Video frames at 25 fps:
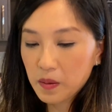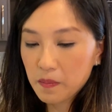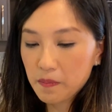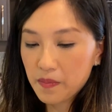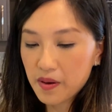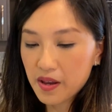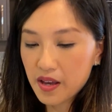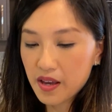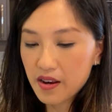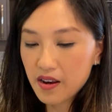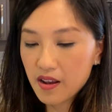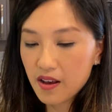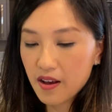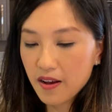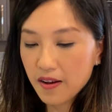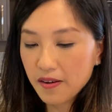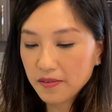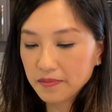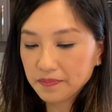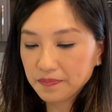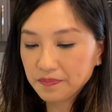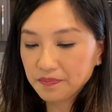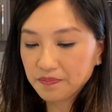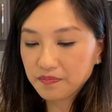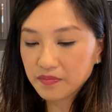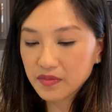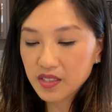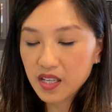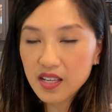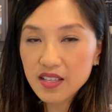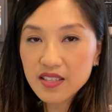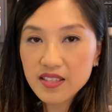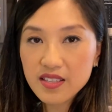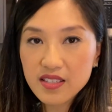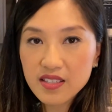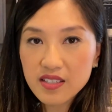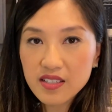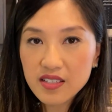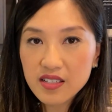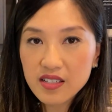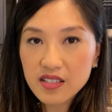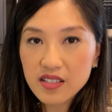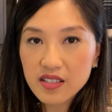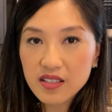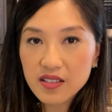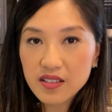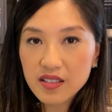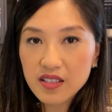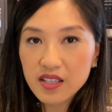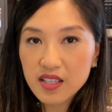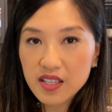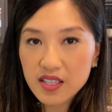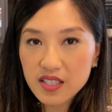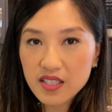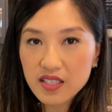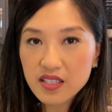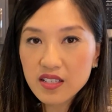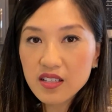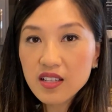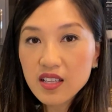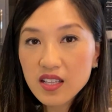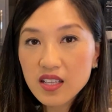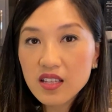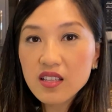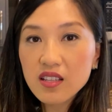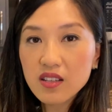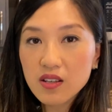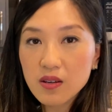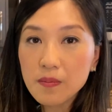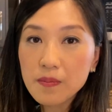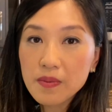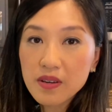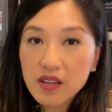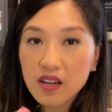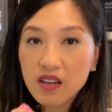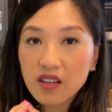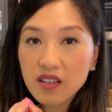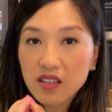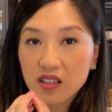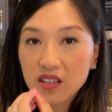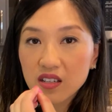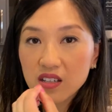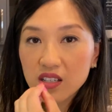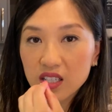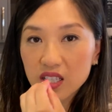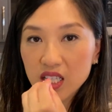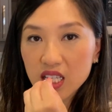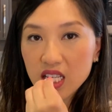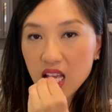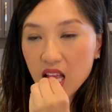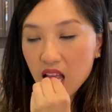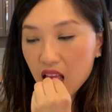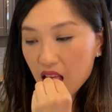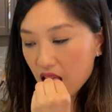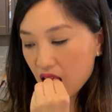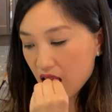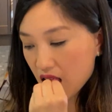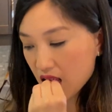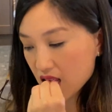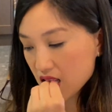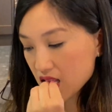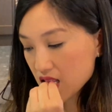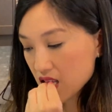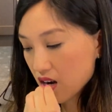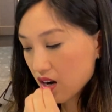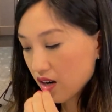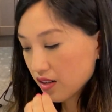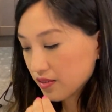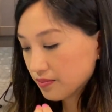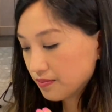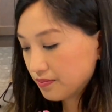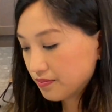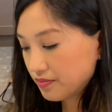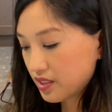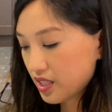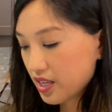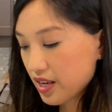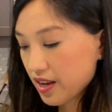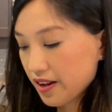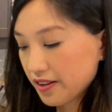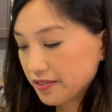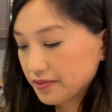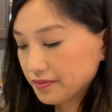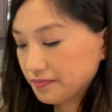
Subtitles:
But it's still a little bit uncooked. Yeah.